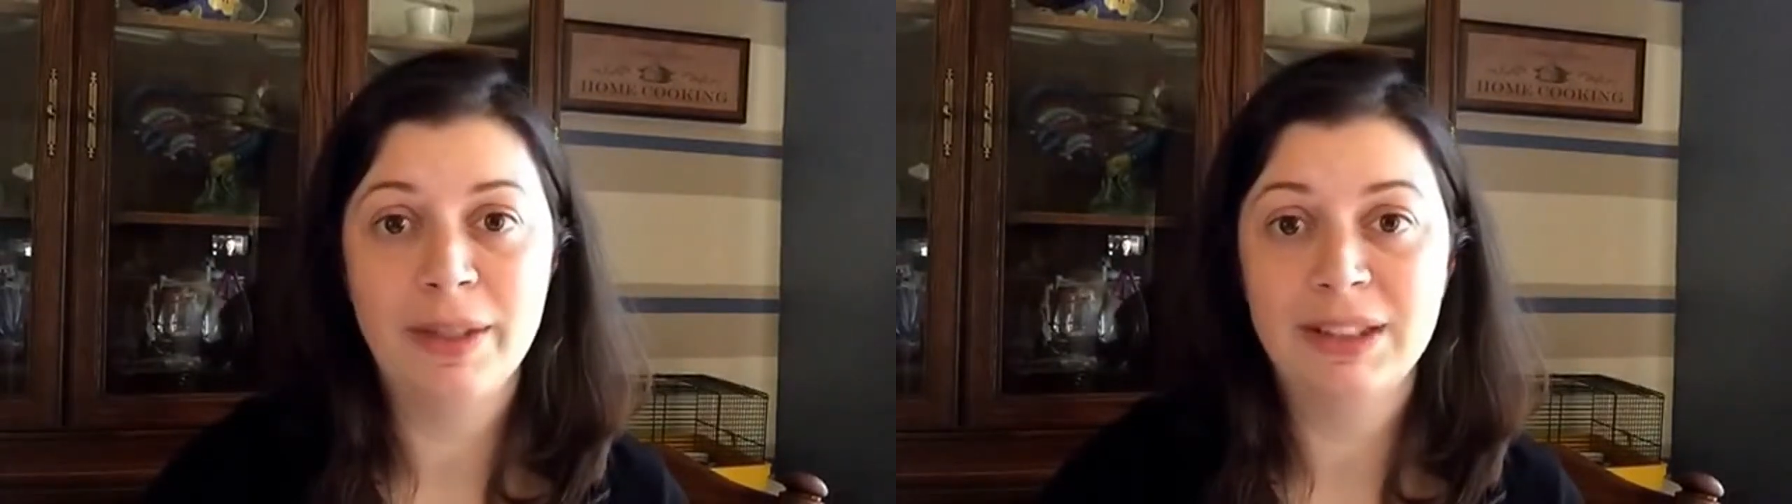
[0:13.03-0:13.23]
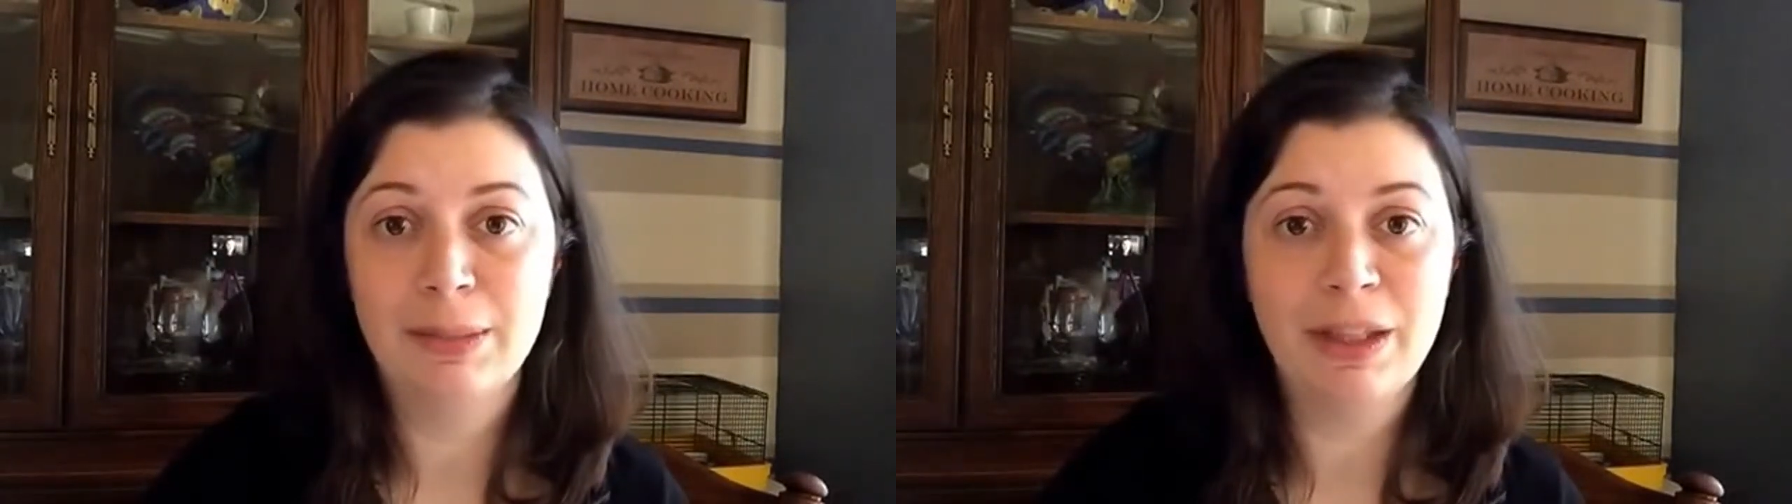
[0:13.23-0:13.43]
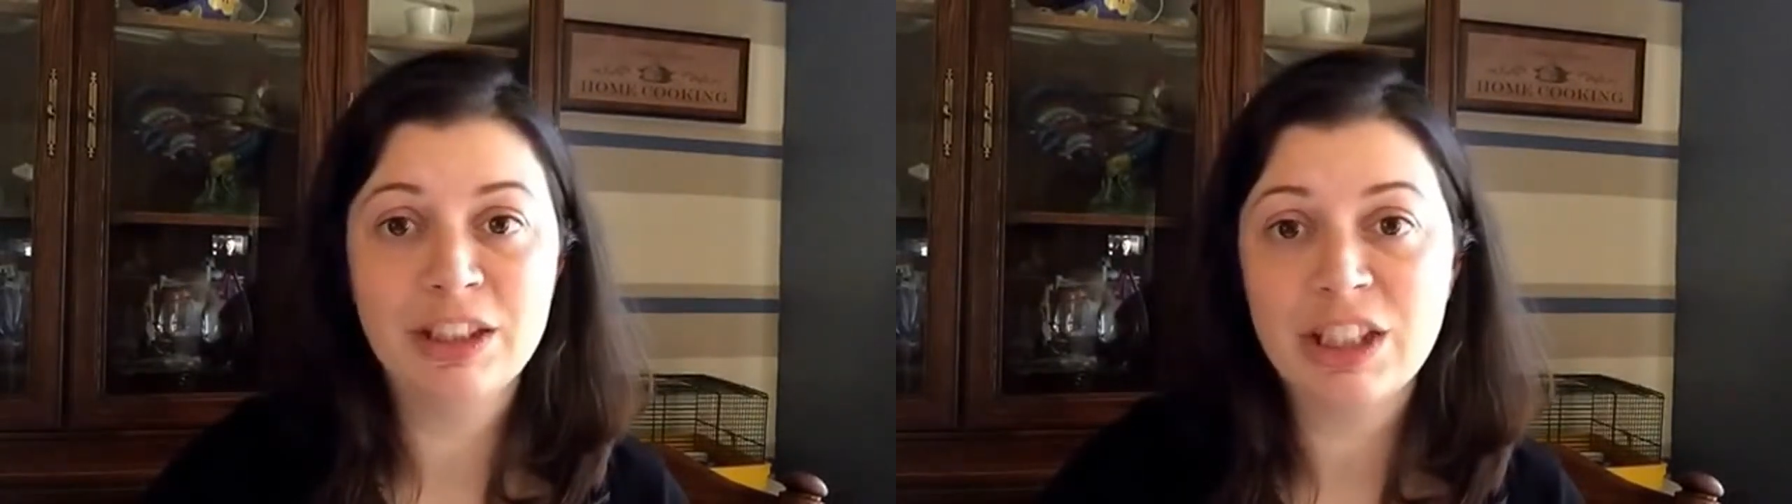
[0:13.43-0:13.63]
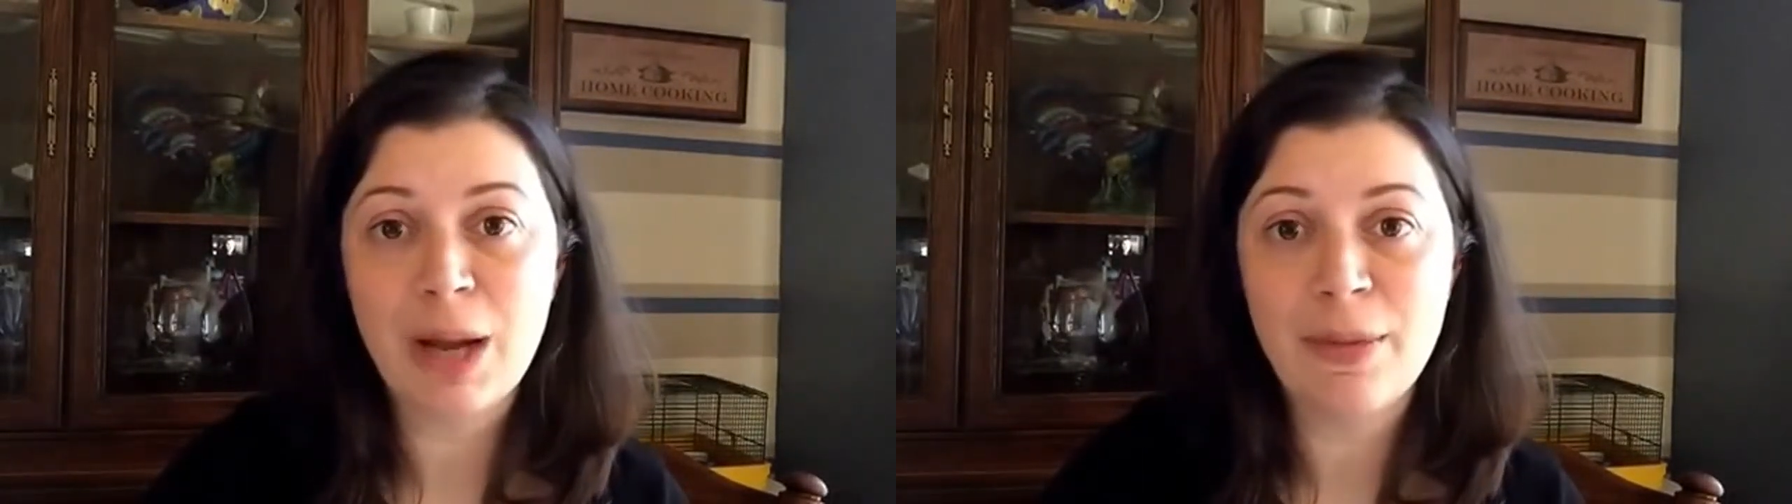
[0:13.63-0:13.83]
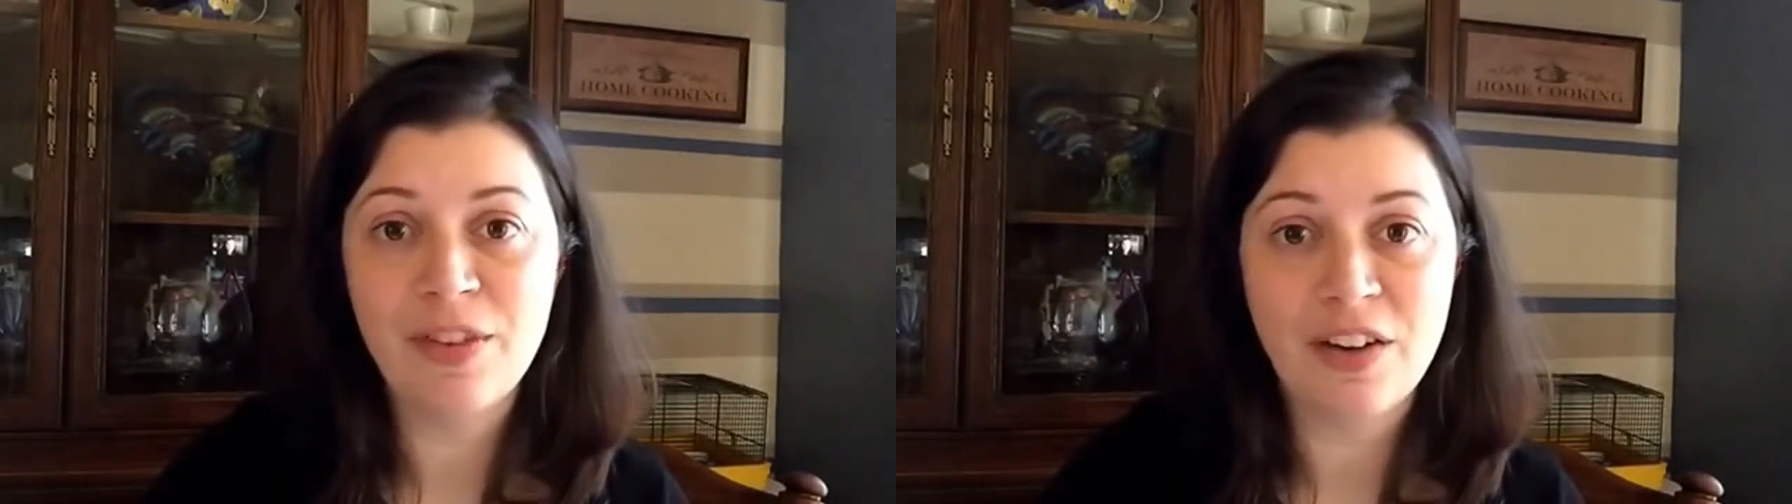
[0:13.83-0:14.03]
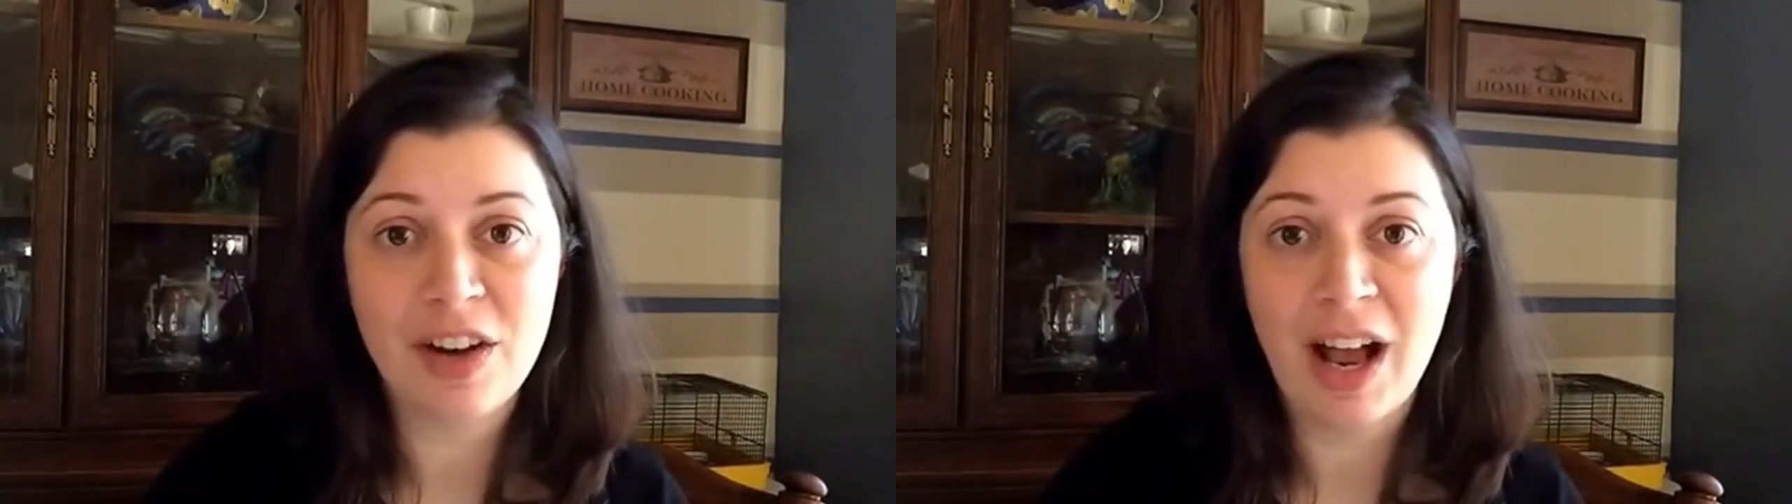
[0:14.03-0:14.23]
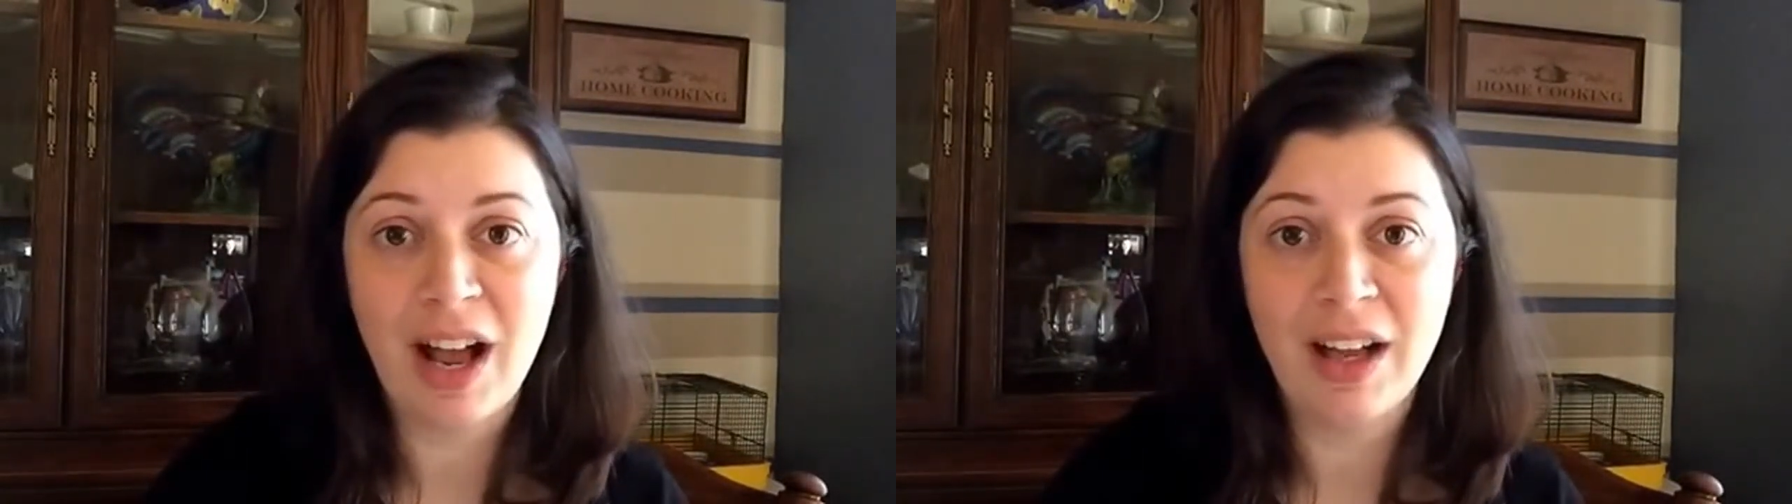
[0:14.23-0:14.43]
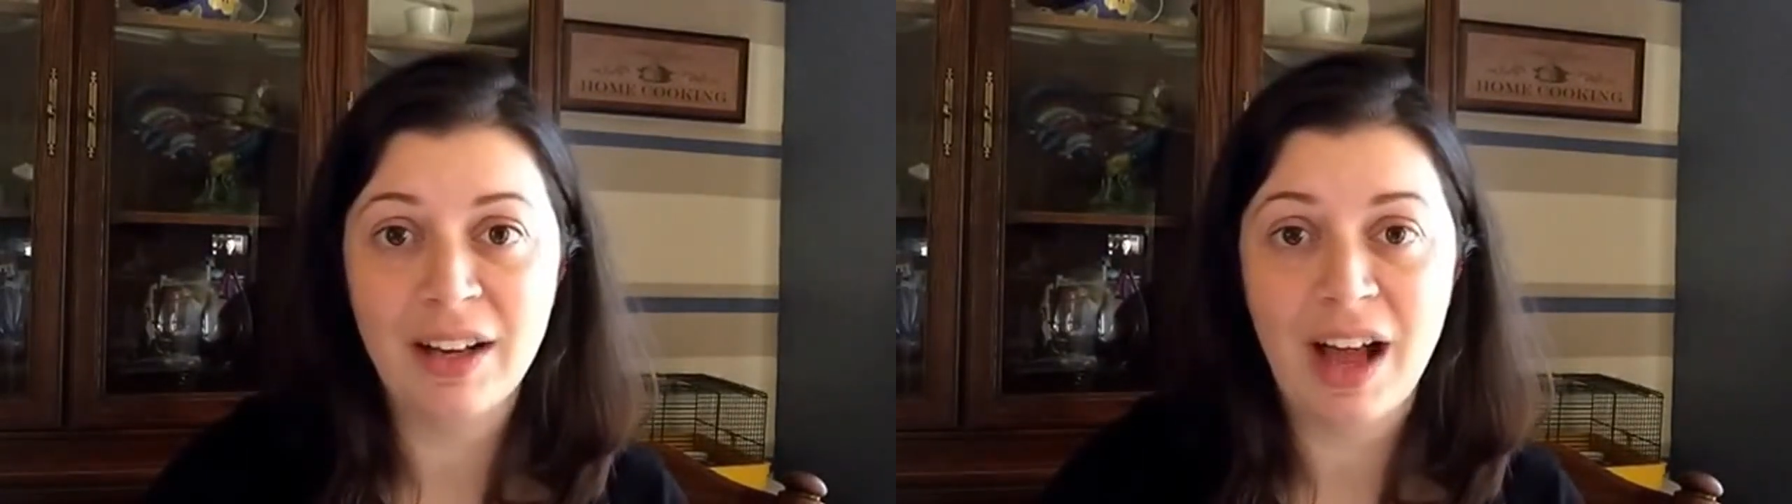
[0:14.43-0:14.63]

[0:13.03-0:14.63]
it's the best job I've ever had,